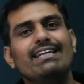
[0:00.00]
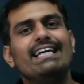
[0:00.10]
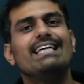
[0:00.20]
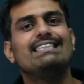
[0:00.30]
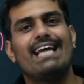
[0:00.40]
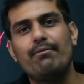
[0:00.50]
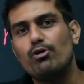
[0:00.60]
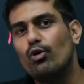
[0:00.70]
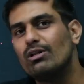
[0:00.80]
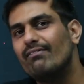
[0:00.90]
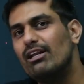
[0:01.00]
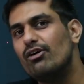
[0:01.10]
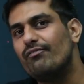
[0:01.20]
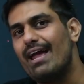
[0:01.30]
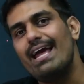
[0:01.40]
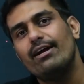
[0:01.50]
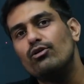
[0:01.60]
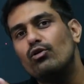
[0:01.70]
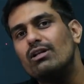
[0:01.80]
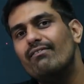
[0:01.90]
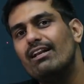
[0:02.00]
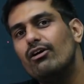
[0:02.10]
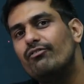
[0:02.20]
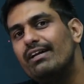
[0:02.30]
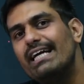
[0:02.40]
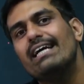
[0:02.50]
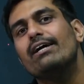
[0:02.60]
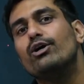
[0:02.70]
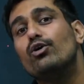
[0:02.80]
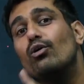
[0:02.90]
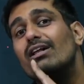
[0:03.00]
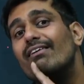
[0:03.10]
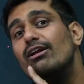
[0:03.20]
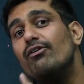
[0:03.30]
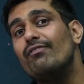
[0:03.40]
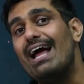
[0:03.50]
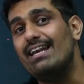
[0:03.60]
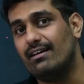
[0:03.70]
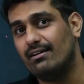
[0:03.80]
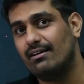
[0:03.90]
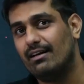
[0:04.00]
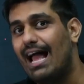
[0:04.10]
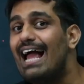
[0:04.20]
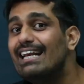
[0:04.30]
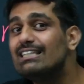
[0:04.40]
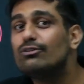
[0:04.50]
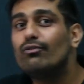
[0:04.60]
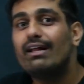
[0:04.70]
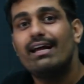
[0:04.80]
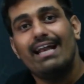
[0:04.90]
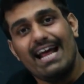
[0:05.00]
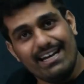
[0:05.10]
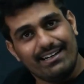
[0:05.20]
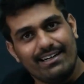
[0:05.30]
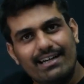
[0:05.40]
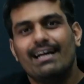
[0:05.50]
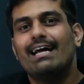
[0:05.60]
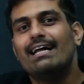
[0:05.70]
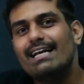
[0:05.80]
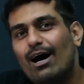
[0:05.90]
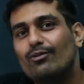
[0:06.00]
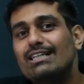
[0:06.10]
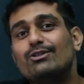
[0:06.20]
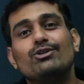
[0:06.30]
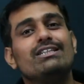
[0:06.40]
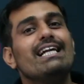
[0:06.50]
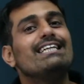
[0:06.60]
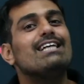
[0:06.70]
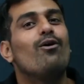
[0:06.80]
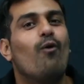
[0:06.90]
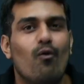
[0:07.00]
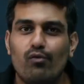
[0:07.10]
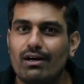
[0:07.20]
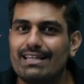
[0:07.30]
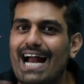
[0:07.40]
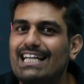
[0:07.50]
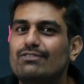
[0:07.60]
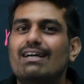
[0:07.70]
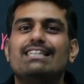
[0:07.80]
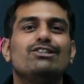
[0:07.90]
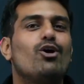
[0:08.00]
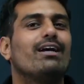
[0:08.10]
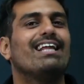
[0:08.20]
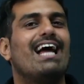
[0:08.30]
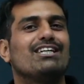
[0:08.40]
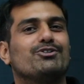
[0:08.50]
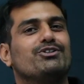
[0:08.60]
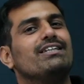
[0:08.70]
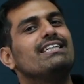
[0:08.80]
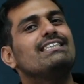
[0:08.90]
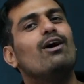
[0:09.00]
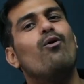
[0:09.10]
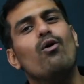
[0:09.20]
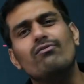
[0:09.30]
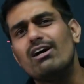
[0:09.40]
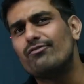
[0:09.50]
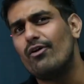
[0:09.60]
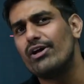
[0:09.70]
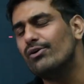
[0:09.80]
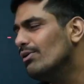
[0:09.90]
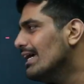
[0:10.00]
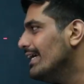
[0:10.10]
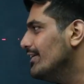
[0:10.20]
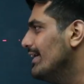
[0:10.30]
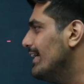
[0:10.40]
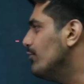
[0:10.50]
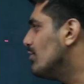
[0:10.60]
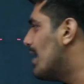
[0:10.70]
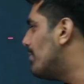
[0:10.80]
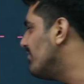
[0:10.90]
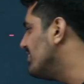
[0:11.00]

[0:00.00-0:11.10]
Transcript: is same. You know the value of A, you know the value of D, you know the value of n. N is over here, n. Now, this question is the homework. That is why this is not the last question. This is the homework for you. You need to come up with a